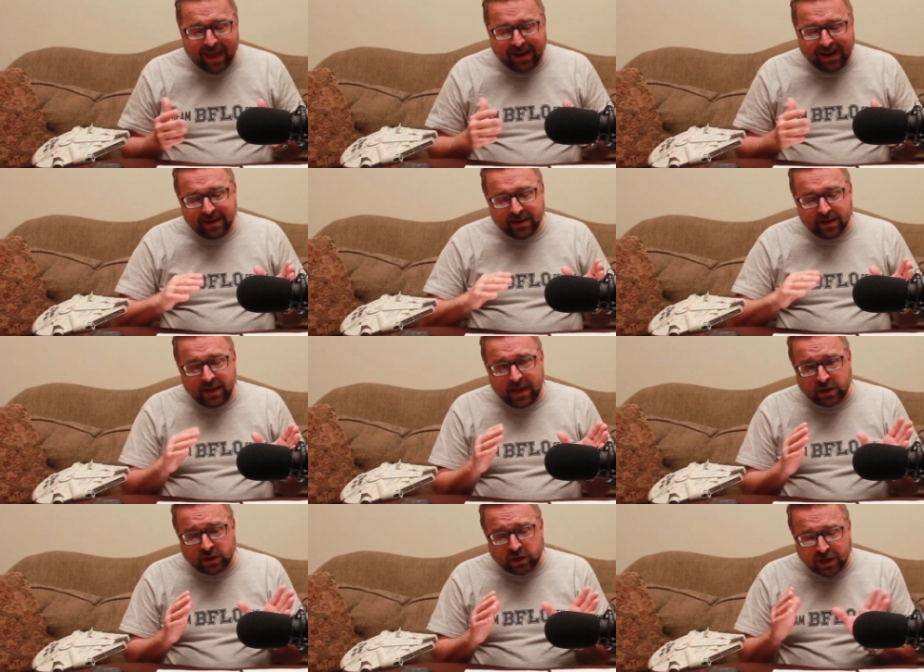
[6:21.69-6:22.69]
And then
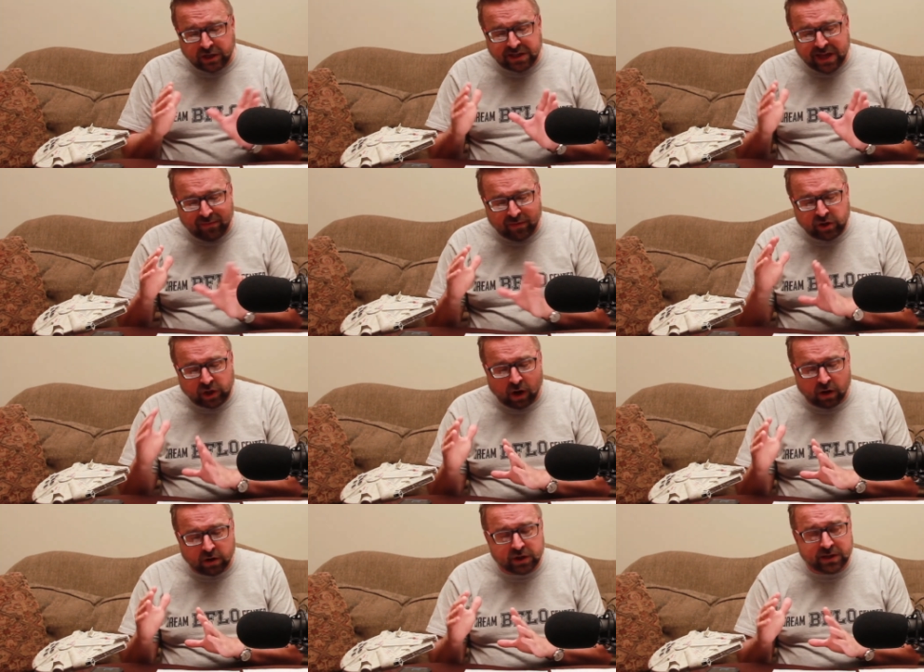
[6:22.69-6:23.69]
he touches on
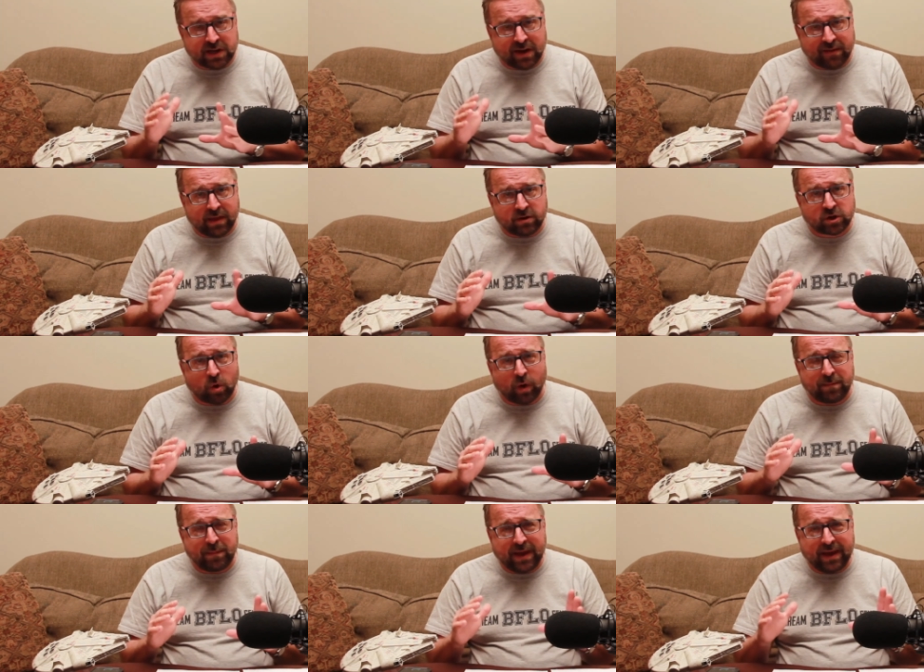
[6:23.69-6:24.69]
the church, saying
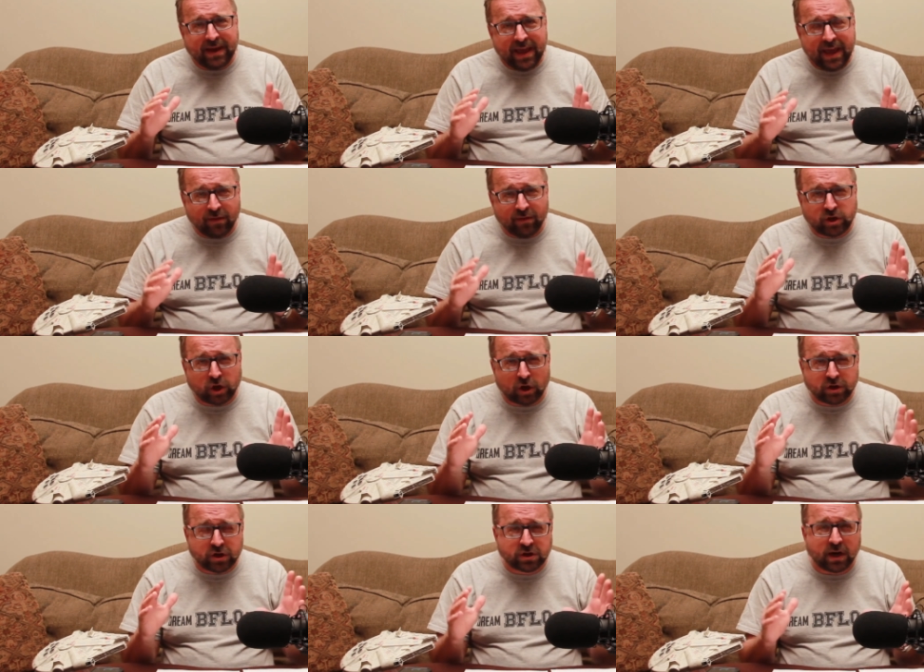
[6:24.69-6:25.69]
there's going to be, in
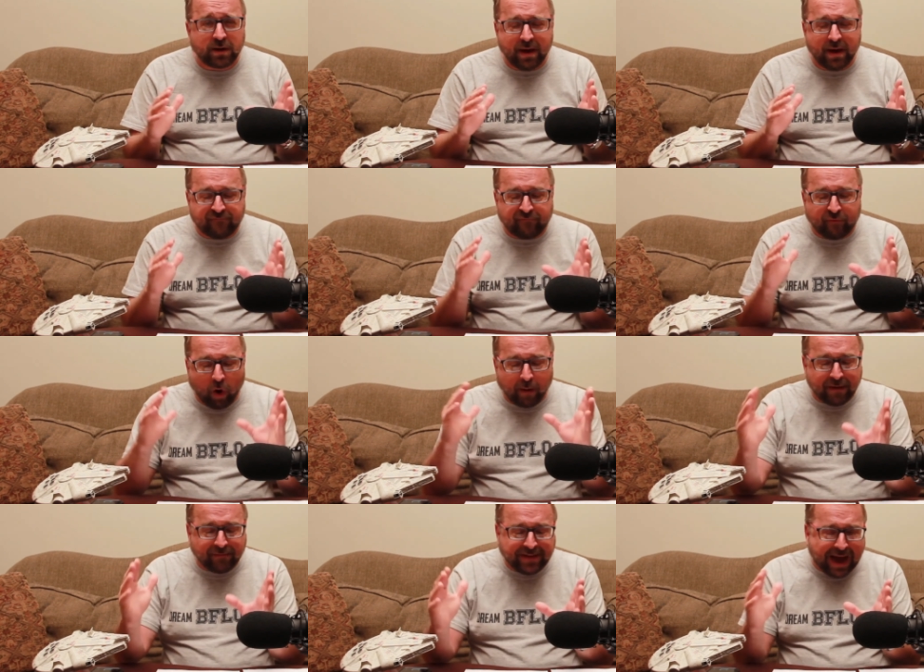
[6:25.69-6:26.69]
the church, there's going to be a
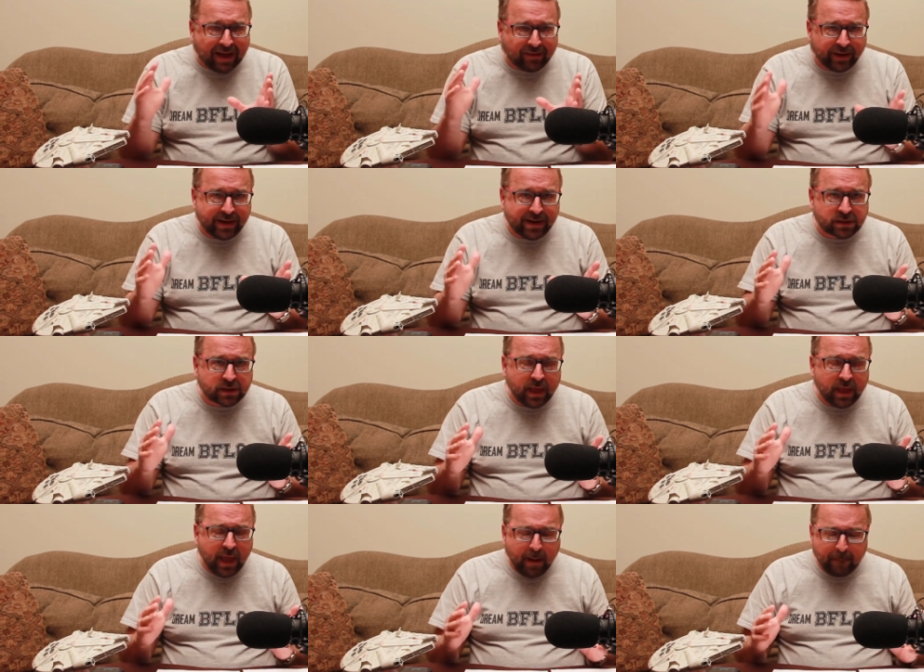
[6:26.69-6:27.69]
form of
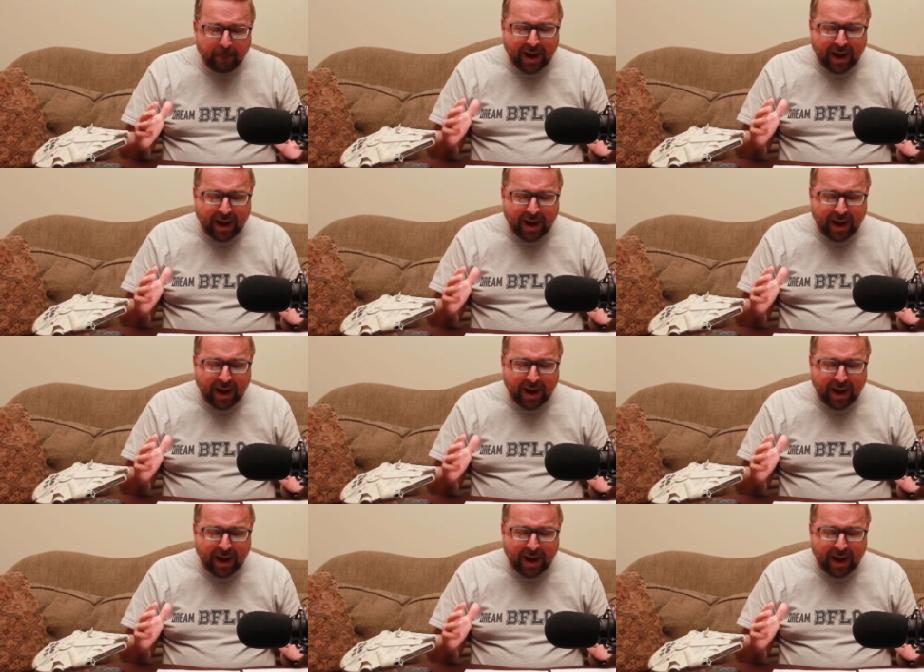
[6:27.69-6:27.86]
godliness,